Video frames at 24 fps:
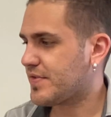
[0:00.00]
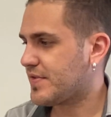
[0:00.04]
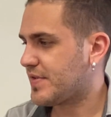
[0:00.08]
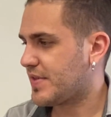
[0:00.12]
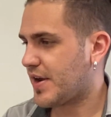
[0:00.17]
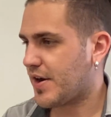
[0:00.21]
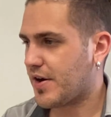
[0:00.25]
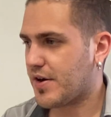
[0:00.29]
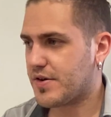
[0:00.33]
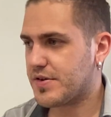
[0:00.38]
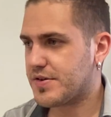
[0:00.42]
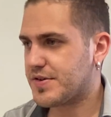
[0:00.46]

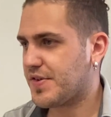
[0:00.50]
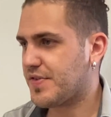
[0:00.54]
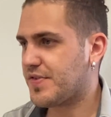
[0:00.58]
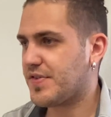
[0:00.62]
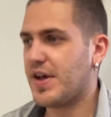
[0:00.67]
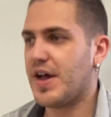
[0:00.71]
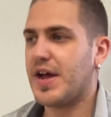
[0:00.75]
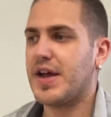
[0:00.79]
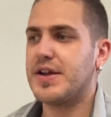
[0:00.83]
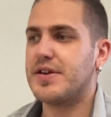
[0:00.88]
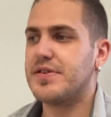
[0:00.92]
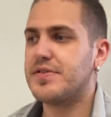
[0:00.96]
They're
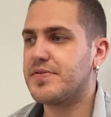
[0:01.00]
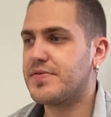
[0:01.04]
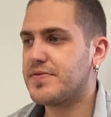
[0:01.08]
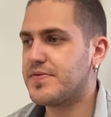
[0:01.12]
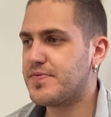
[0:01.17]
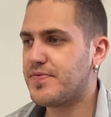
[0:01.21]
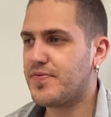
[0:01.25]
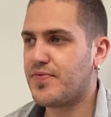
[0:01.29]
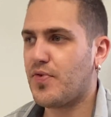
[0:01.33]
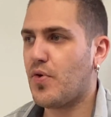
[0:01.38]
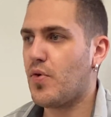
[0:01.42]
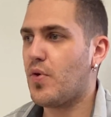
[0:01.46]
designed
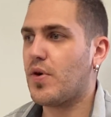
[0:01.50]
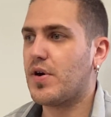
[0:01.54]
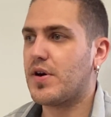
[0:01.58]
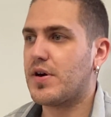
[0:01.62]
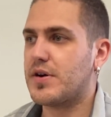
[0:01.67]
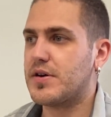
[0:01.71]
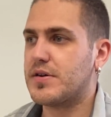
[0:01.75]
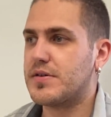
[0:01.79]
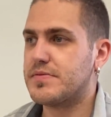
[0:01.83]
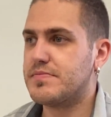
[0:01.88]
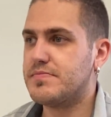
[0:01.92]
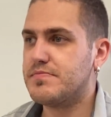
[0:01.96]

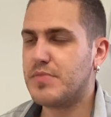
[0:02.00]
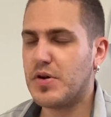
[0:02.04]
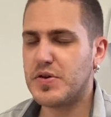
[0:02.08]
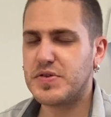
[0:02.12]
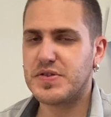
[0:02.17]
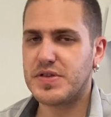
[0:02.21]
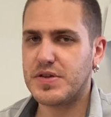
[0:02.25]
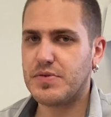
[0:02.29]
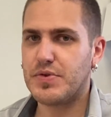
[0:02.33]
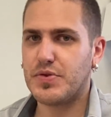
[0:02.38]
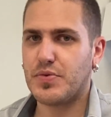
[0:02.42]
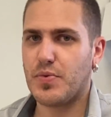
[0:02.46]
for
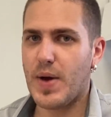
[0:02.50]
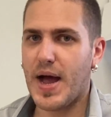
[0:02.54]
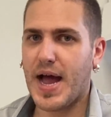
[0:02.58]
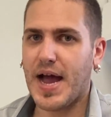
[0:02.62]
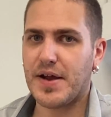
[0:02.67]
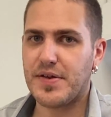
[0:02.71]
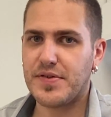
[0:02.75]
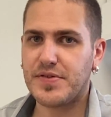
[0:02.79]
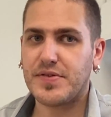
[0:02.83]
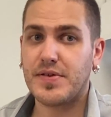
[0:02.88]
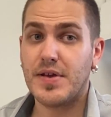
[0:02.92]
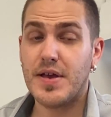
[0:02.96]
mostly with
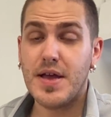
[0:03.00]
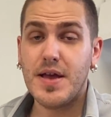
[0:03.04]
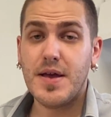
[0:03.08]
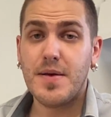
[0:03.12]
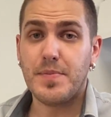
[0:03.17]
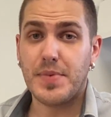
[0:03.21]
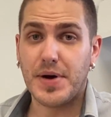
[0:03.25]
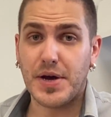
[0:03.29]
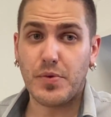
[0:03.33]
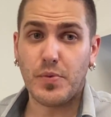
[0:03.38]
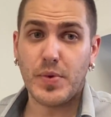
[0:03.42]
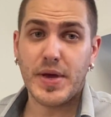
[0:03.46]
wax,
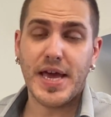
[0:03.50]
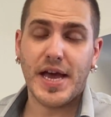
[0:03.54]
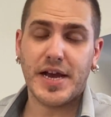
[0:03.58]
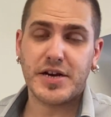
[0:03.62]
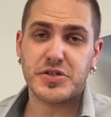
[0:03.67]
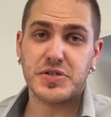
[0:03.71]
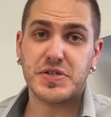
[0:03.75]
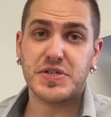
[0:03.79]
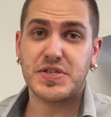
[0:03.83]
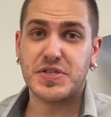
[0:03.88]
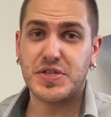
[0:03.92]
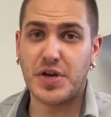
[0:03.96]
but we
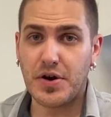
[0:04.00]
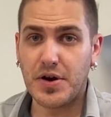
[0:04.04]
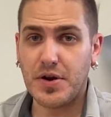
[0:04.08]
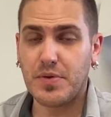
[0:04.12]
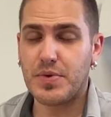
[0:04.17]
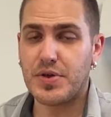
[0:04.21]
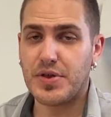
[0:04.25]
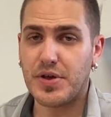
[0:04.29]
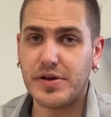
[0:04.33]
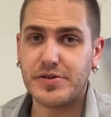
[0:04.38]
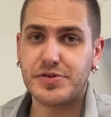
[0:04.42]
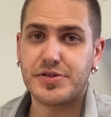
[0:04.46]
actually started
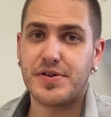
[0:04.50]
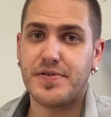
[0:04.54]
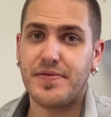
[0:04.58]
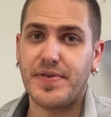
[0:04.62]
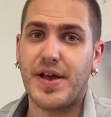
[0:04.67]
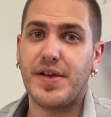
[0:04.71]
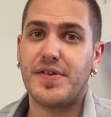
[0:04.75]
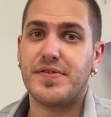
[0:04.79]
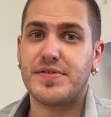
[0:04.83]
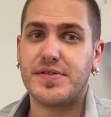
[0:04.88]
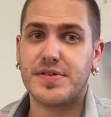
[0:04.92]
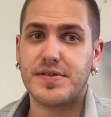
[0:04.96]
with
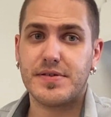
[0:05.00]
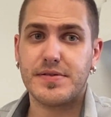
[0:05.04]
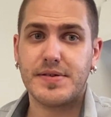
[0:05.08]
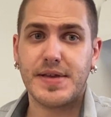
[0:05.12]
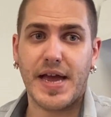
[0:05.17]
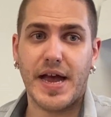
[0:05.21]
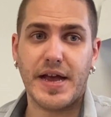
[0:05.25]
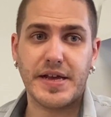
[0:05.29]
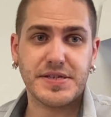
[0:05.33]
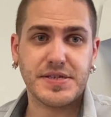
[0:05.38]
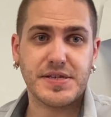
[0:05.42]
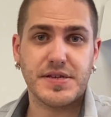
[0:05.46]
UltraVest
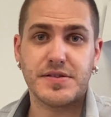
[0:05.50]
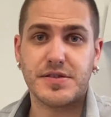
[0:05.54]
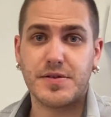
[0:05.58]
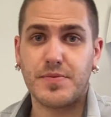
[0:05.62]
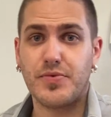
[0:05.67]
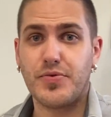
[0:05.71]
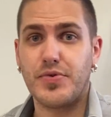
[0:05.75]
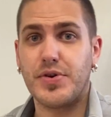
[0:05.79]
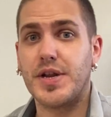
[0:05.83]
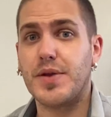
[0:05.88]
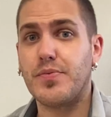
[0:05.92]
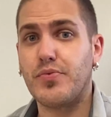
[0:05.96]
casting some
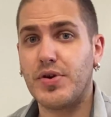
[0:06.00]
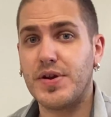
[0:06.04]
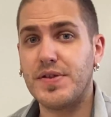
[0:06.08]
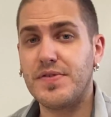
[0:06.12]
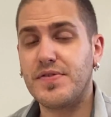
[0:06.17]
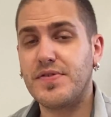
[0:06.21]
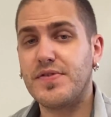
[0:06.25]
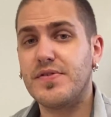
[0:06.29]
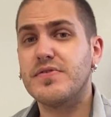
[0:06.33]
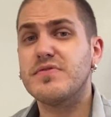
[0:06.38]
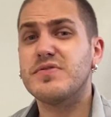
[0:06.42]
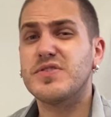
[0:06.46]
3D
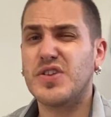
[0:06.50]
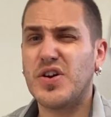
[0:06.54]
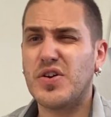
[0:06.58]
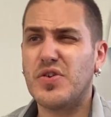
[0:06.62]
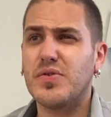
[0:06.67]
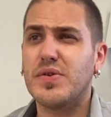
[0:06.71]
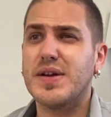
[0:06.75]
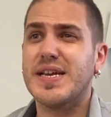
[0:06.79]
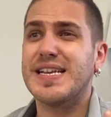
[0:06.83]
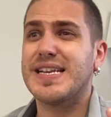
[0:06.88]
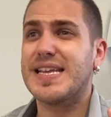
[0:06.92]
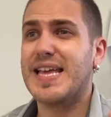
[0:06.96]
prints,
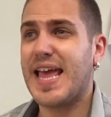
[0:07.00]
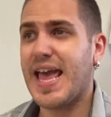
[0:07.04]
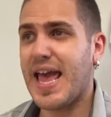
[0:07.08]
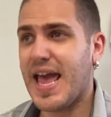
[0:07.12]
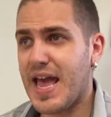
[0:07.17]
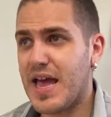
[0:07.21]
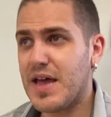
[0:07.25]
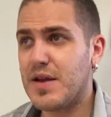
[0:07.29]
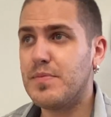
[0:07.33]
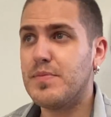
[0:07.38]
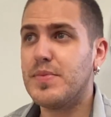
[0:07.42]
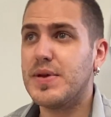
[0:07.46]
so it
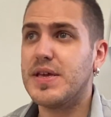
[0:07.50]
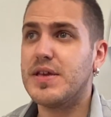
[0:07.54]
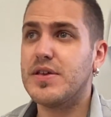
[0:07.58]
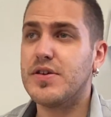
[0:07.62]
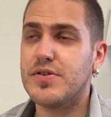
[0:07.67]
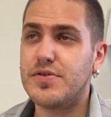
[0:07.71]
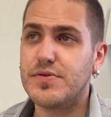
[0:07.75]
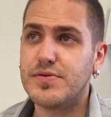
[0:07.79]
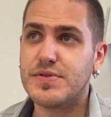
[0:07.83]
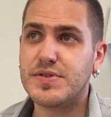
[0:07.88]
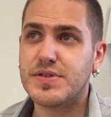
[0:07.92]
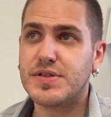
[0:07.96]
can be
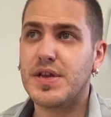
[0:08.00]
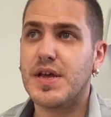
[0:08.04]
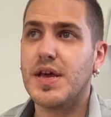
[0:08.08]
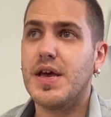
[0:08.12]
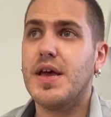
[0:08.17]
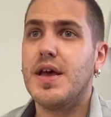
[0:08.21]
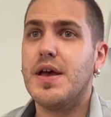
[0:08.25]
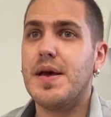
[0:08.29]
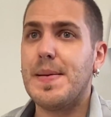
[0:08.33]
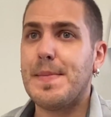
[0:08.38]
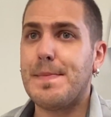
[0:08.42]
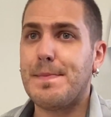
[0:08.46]
used,
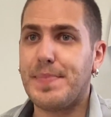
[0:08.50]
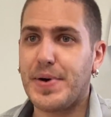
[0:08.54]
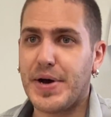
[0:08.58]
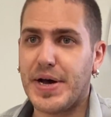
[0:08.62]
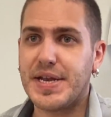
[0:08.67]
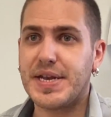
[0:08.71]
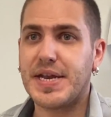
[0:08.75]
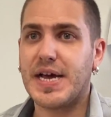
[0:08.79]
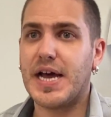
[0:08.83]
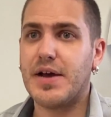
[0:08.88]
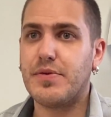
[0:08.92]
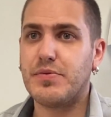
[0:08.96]

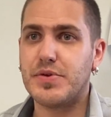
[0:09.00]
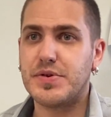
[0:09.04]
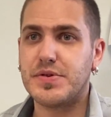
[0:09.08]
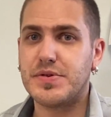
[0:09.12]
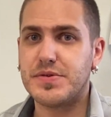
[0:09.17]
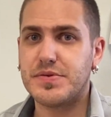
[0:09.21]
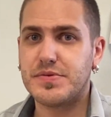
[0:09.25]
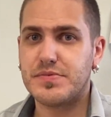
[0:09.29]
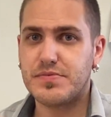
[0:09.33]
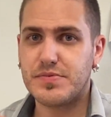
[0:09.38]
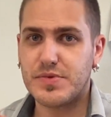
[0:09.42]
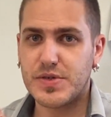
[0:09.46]
but I
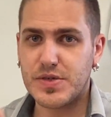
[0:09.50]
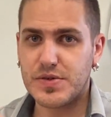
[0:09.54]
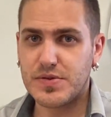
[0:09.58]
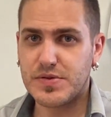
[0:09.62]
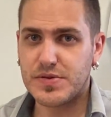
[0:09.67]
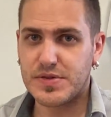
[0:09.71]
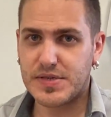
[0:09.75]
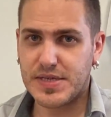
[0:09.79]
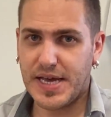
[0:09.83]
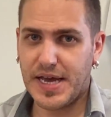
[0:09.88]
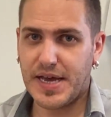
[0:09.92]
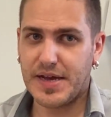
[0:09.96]
would
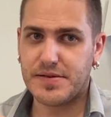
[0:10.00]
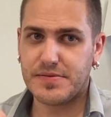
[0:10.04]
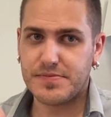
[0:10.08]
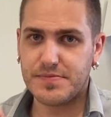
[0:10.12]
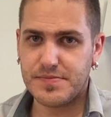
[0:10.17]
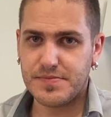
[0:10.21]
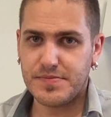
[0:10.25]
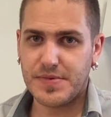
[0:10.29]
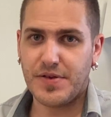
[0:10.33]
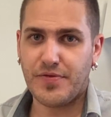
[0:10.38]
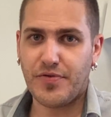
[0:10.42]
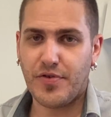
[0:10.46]
use that
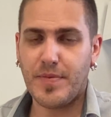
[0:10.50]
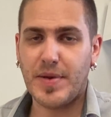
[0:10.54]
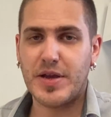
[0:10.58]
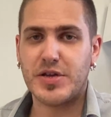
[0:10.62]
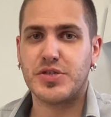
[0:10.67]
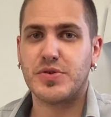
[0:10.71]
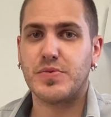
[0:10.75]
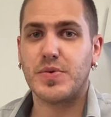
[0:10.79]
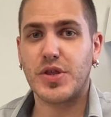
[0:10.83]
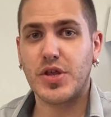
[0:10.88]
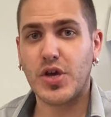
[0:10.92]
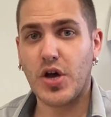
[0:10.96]

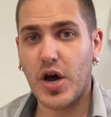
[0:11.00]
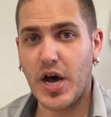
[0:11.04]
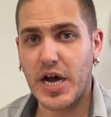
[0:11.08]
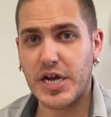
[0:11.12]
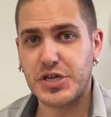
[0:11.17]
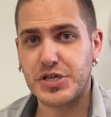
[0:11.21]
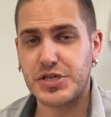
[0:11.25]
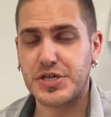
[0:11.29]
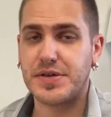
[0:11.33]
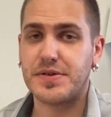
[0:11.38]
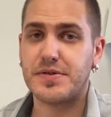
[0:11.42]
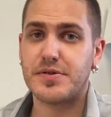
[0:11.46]
information with
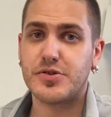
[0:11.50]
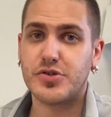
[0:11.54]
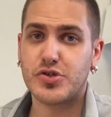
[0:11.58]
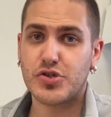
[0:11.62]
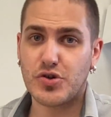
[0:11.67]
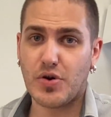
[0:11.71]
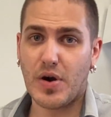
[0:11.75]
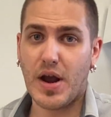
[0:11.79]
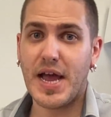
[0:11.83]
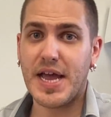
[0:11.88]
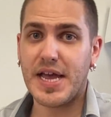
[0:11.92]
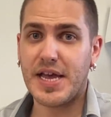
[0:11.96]
caution.
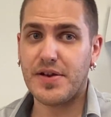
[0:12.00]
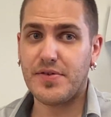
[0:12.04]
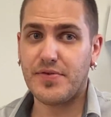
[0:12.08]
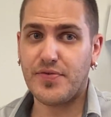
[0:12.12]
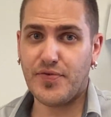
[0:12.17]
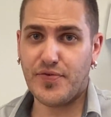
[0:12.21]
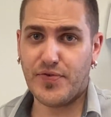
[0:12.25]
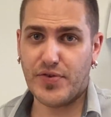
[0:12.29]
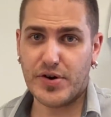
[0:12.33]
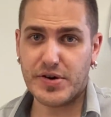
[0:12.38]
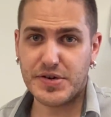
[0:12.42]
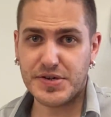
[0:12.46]
Try it
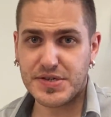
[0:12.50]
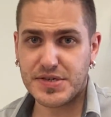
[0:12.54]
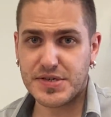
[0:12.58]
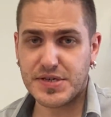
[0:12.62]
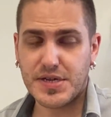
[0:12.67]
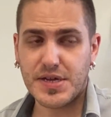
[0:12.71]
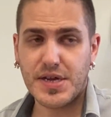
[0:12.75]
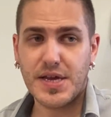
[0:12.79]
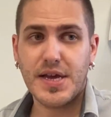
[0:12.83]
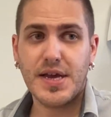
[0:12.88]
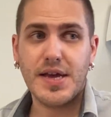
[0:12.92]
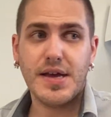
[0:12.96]

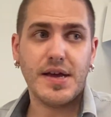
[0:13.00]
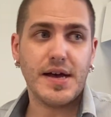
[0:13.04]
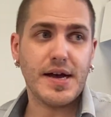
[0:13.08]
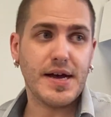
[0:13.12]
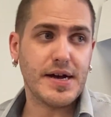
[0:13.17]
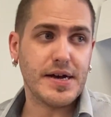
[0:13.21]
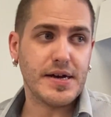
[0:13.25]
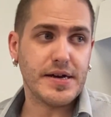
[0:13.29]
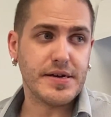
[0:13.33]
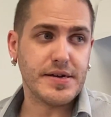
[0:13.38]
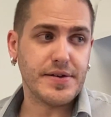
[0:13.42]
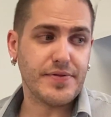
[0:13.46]
first.
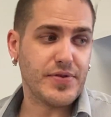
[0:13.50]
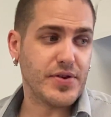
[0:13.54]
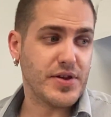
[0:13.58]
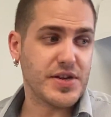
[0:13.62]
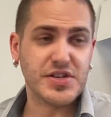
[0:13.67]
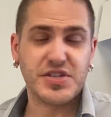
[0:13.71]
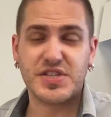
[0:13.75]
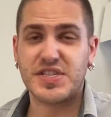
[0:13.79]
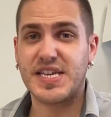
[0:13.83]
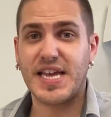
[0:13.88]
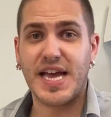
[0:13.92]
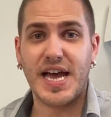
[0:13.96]
If you can
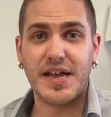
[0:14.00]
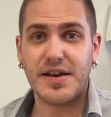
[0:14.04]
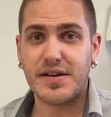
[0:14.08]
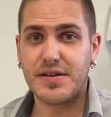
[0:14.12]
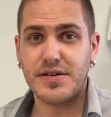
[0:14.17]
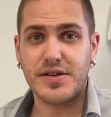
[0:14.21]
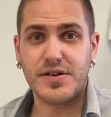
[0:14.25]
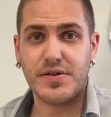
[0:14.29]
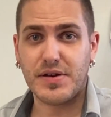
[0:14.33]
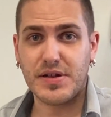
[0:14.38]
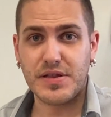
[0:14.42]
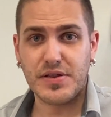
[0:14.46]
just get,
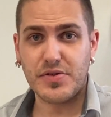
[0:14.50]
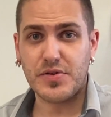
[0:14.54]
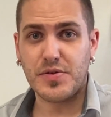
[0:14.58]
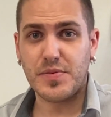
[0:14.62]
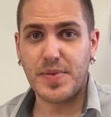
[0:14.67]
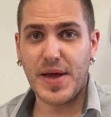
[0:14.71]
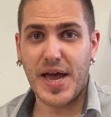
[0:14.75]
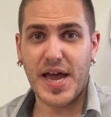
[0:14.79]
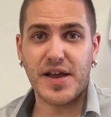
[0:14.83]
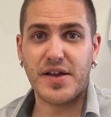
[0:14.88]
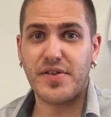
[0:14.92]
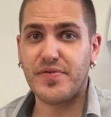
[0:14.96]
you know, a little
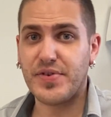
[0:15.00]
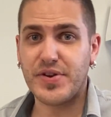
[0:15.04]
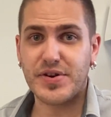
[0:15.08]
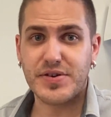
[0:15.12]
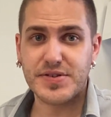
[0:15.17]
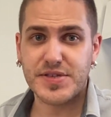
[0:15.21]
bag of it or